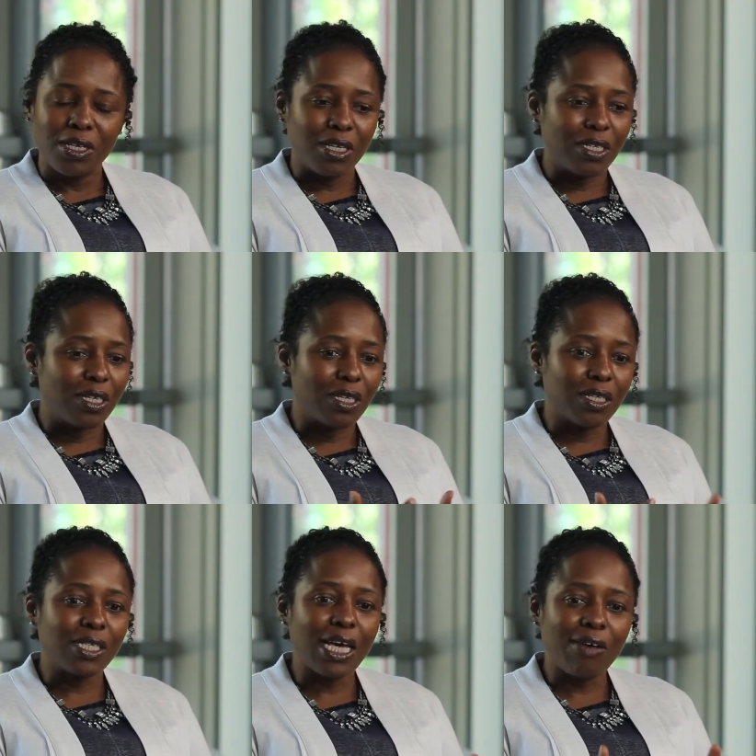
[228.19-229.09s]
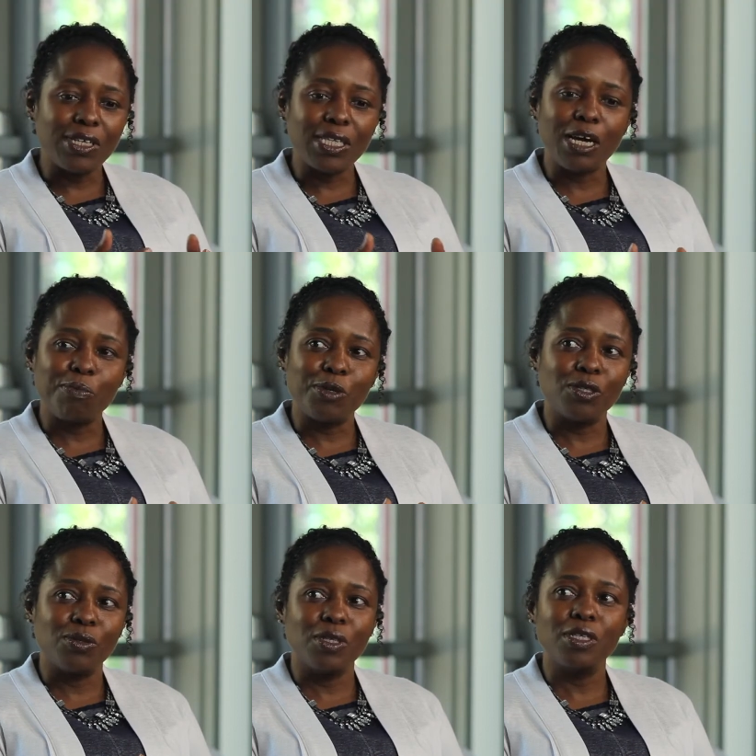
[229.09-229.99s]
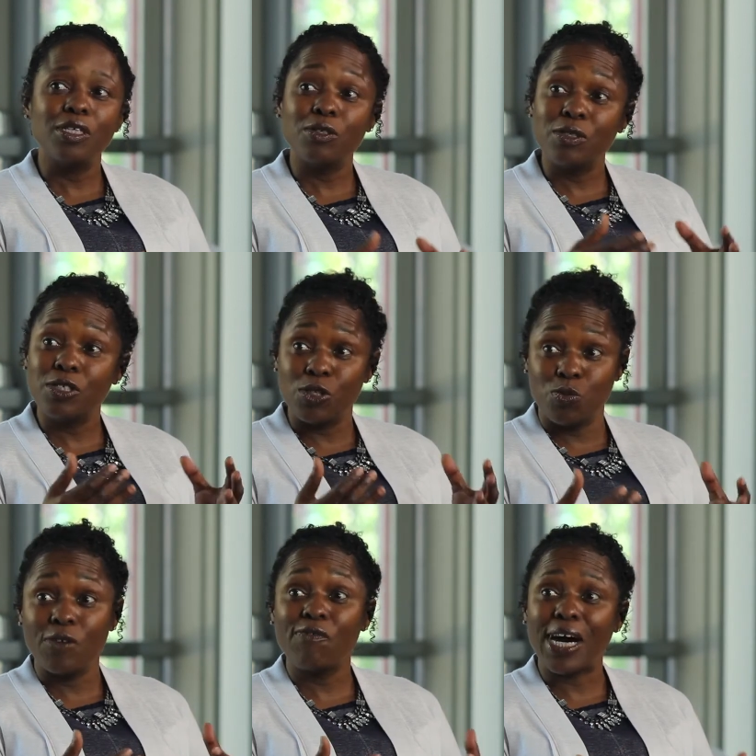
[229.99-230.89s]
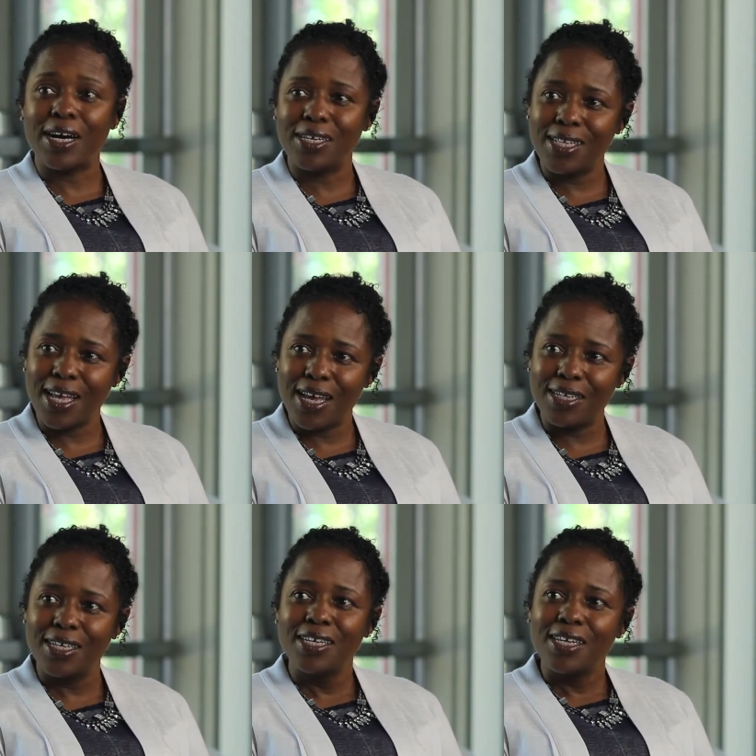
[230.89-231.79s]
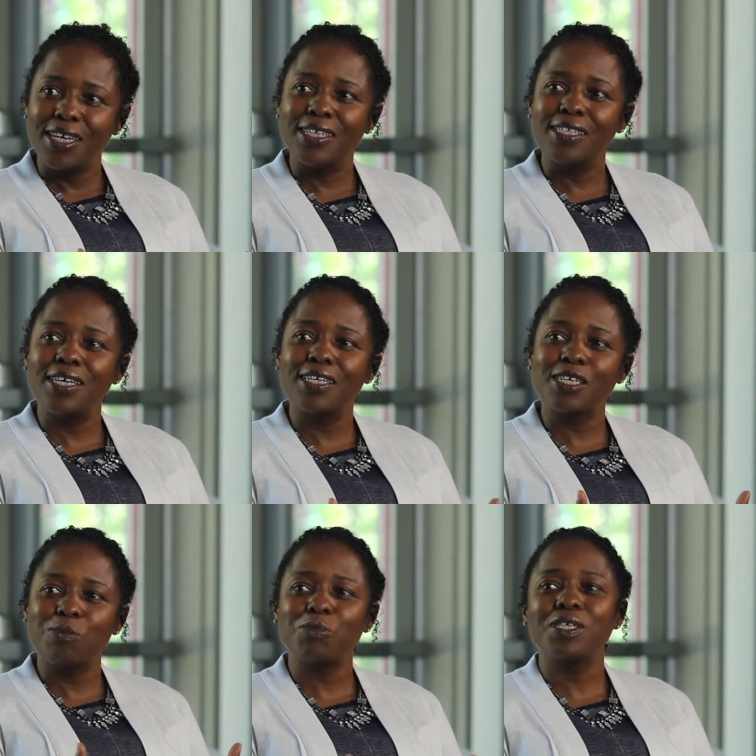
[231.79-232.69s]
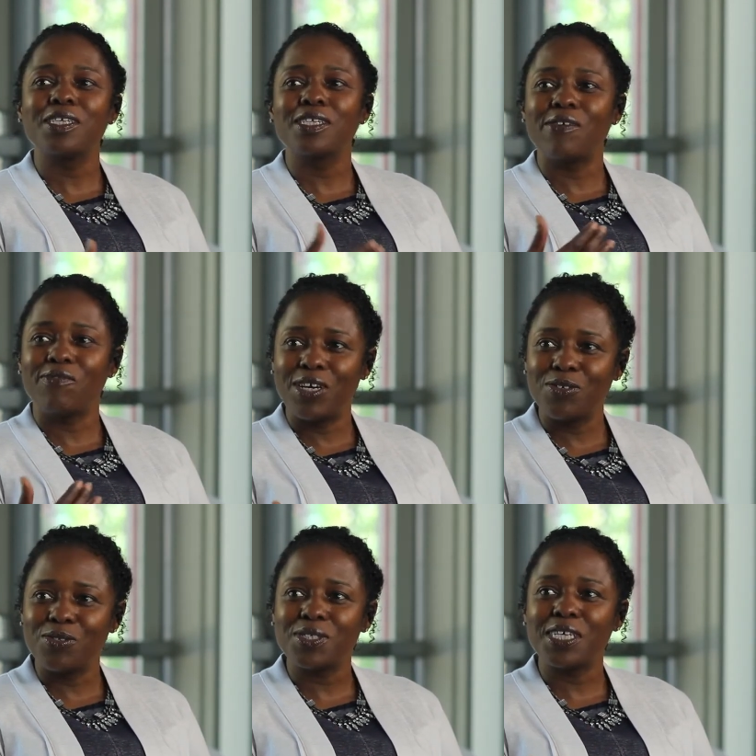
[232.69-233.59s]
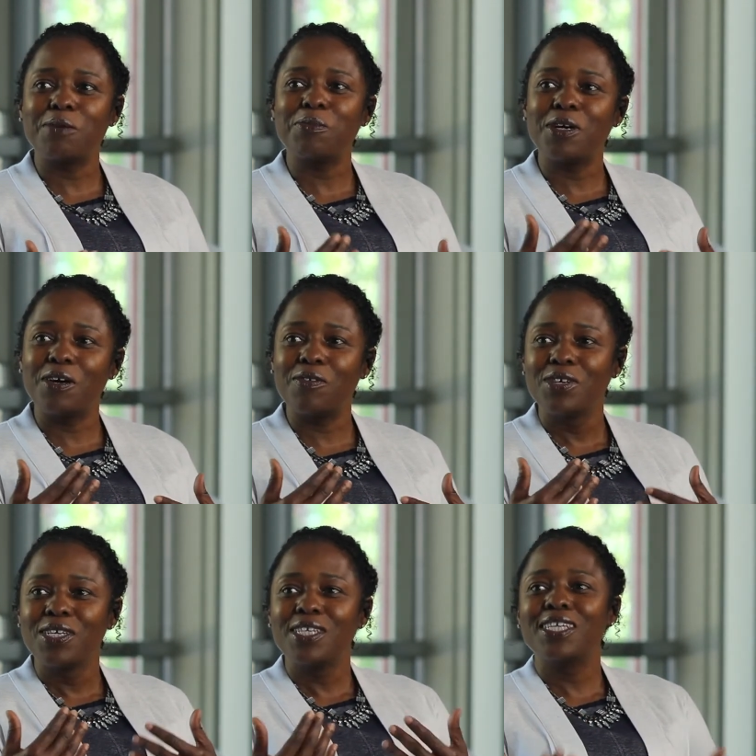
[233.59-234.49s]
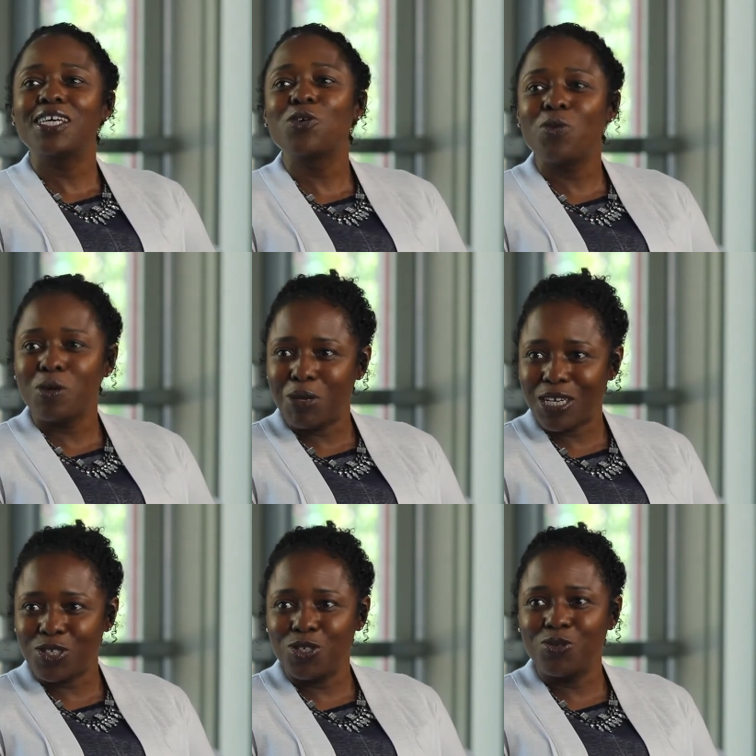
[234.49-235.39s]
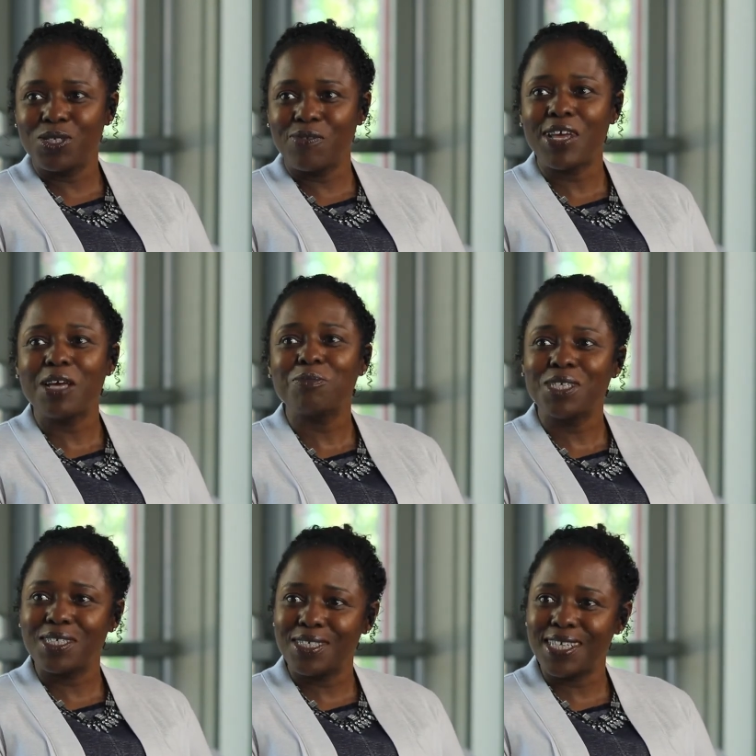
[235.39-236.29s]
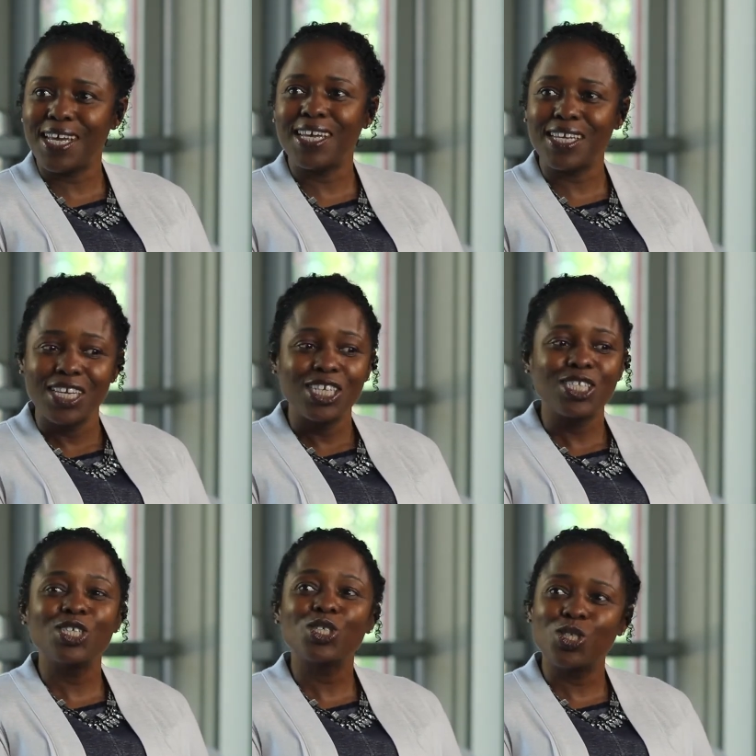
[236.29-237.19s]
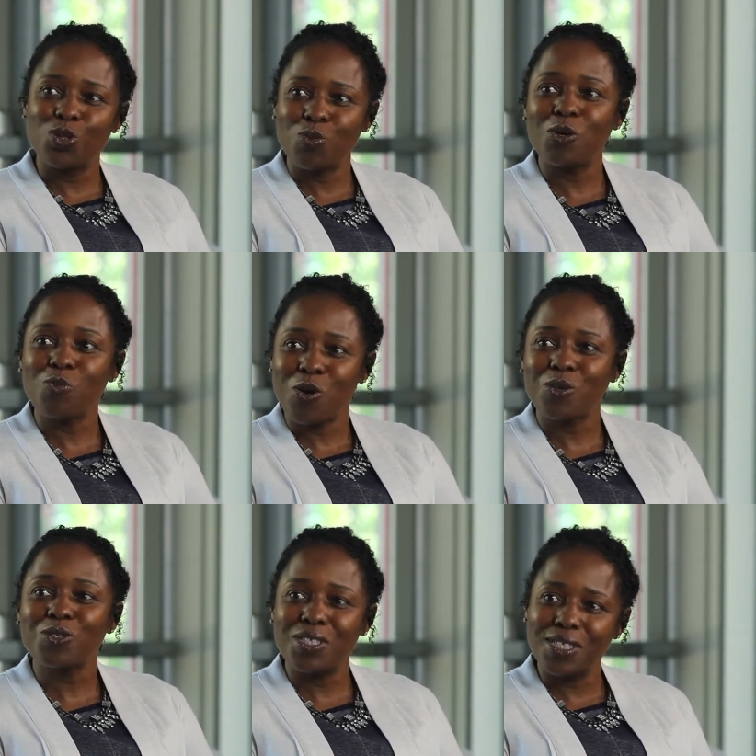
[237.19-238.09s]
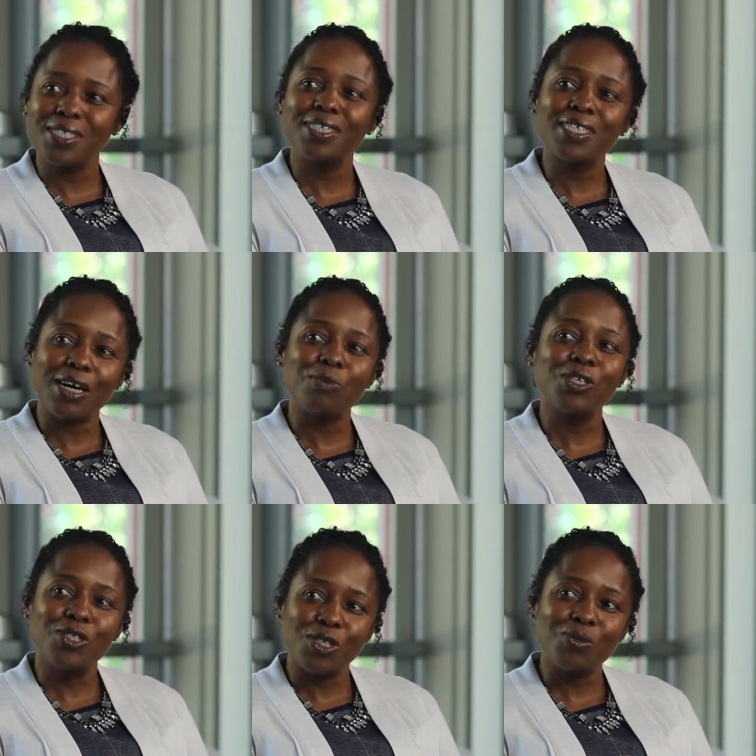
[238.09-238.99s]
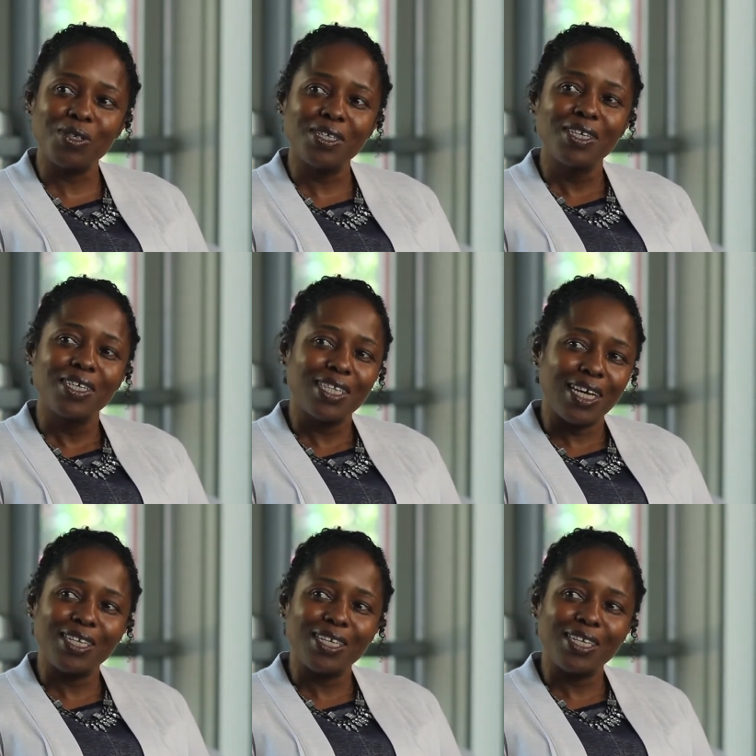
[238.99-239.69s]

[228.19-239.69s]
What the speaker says: and then us having the opportunity to refine that, and then completing that final step of then going back to you as a family and saying, this is what works and this is how we do it. That